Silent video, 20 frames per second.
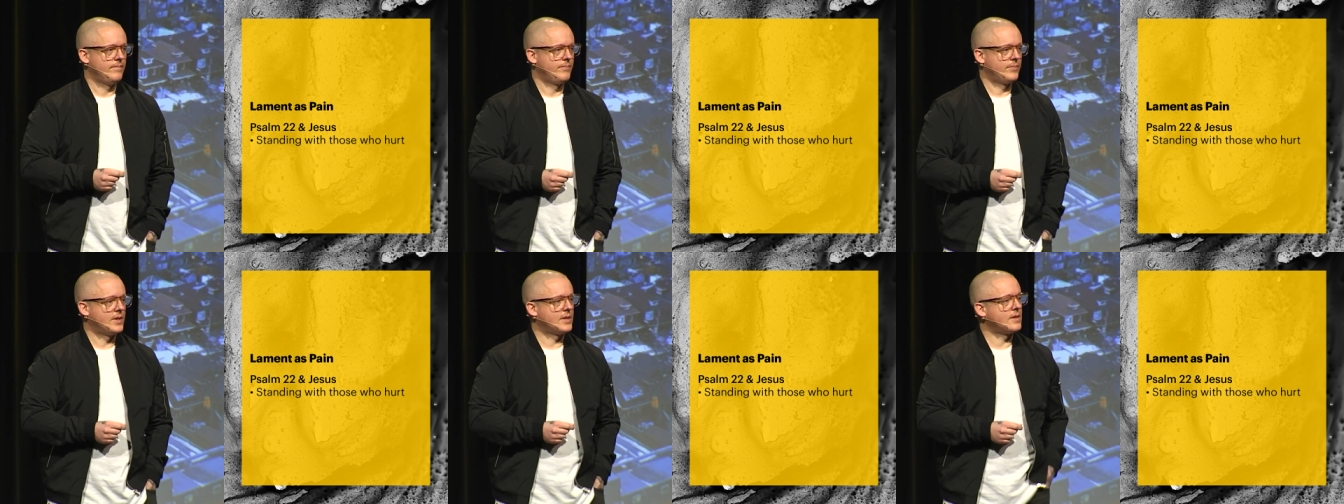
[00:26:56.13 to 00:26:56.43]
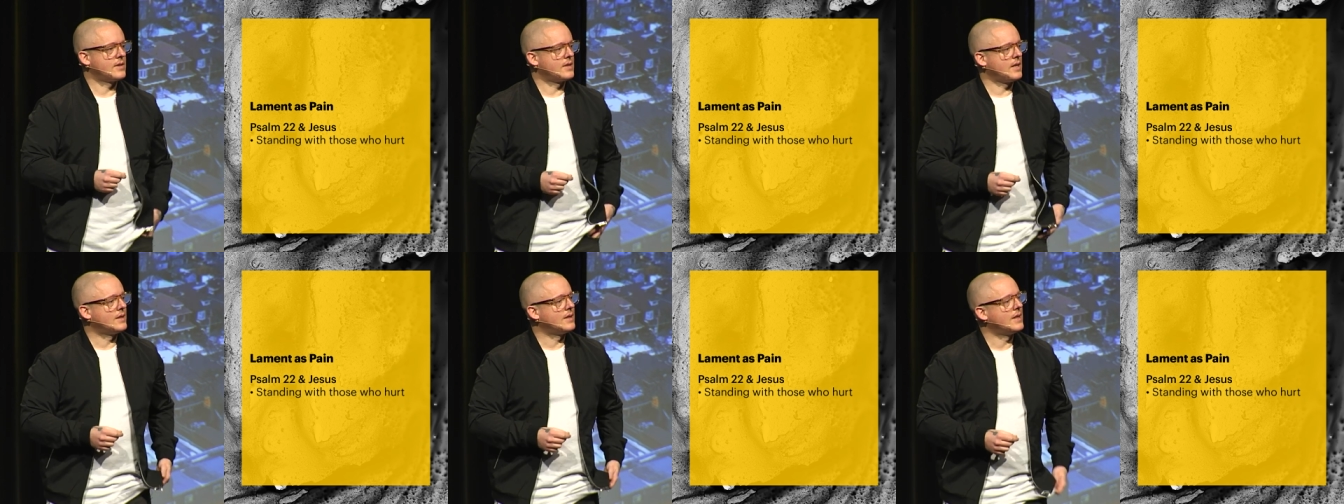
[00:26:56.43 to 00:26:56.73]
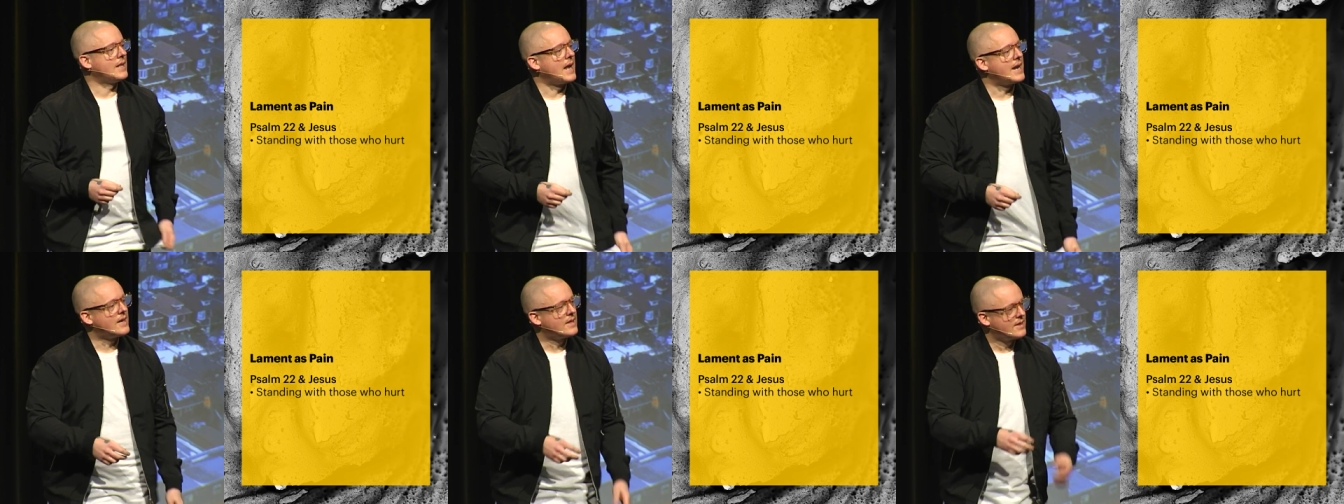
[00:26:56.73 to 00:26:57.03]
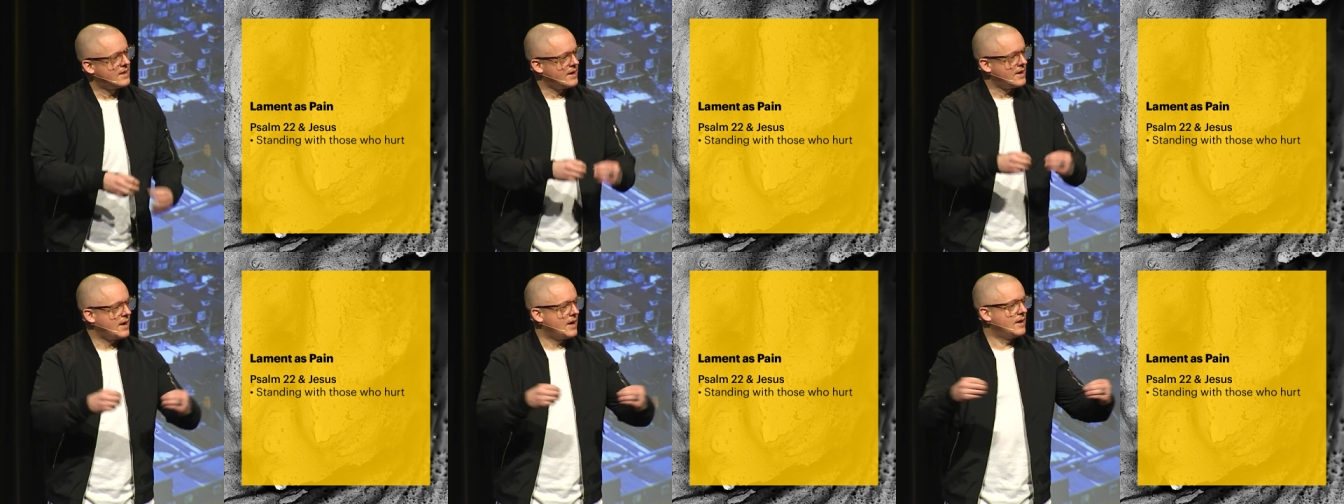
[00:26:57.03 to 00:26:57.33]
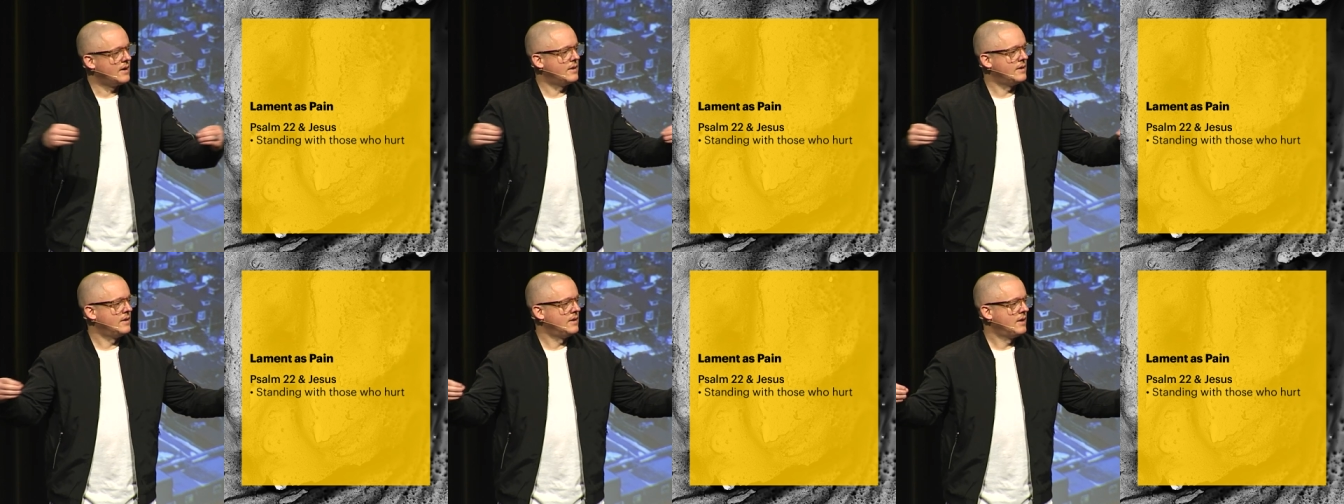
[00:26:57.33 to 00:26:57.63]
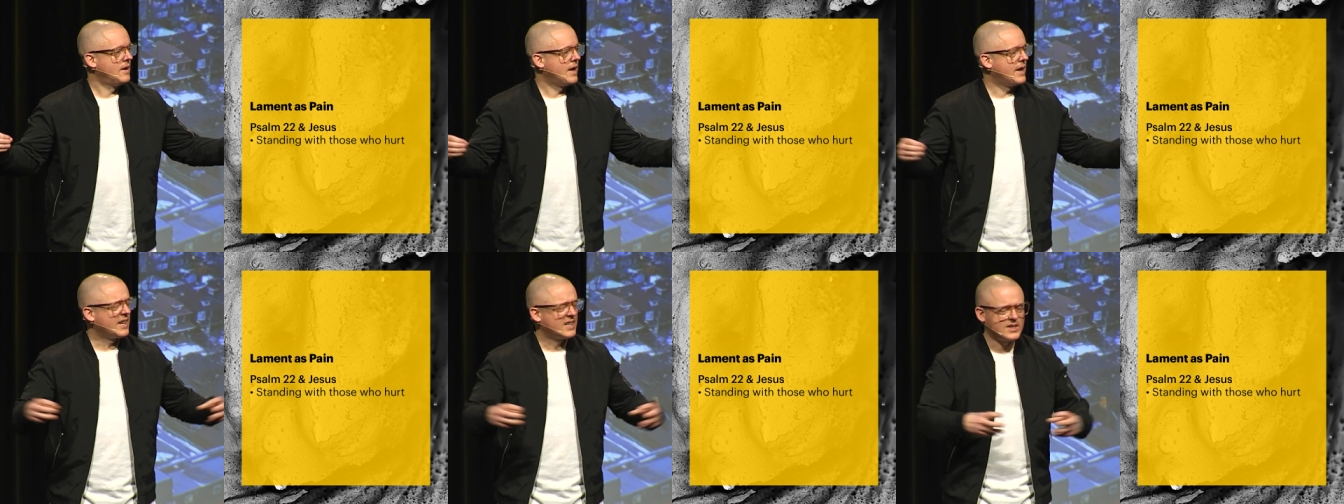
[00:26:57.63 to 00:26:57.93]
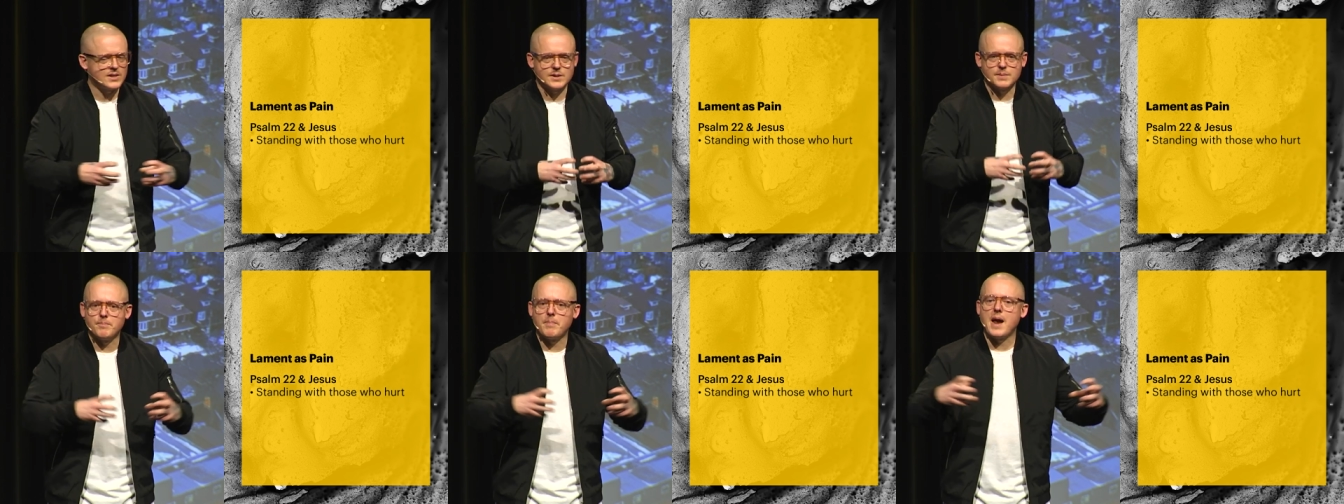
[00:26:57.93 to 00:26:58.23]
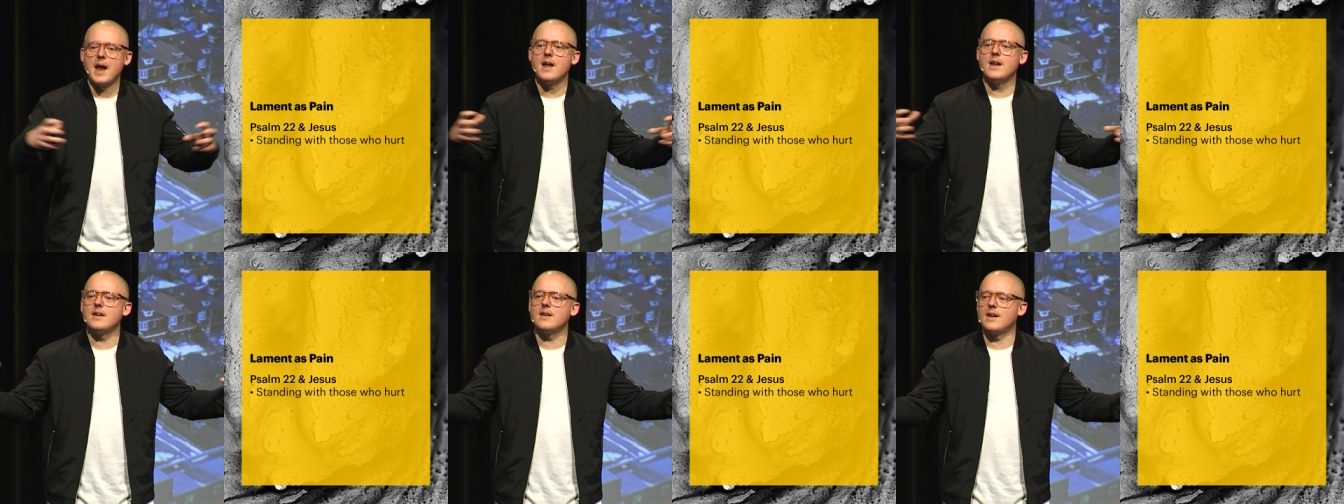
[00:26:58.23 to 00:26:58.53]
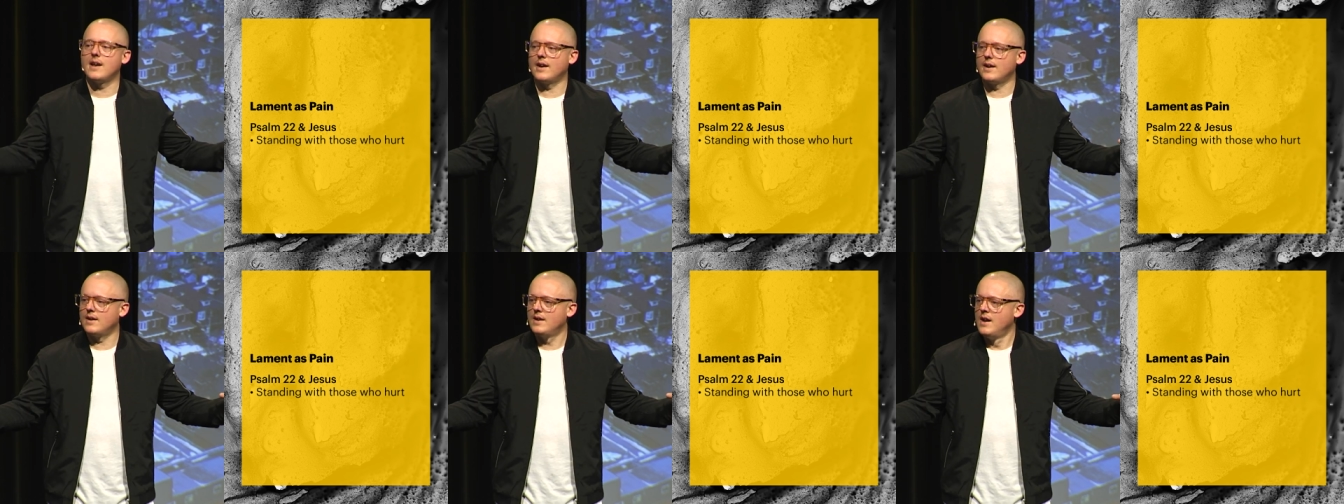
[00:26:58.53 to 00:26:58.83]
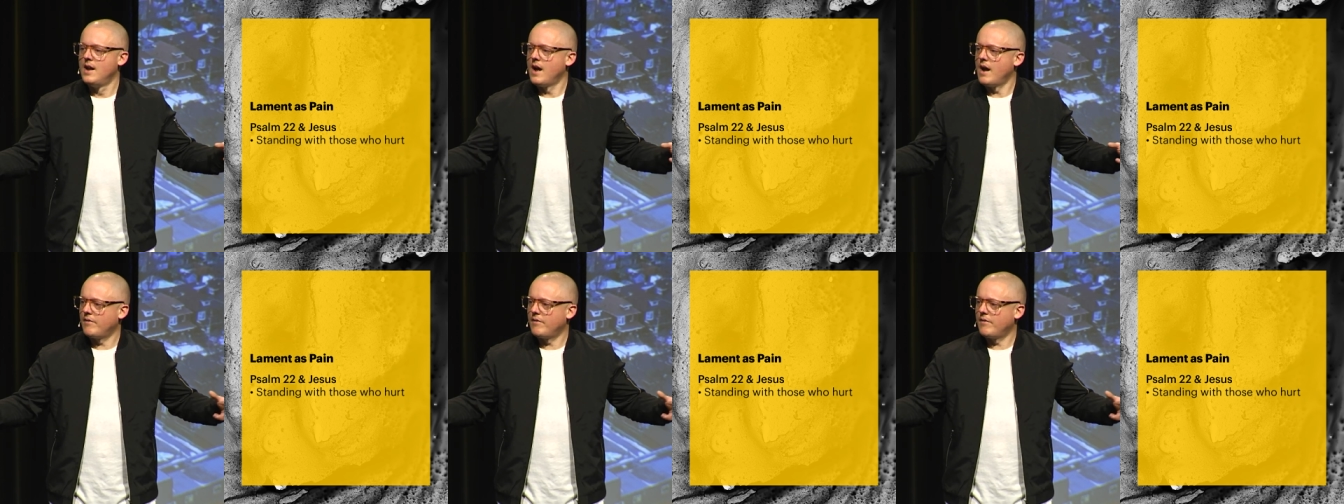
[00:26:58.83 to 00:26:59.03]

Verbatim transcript: This is a lengthening, an expanding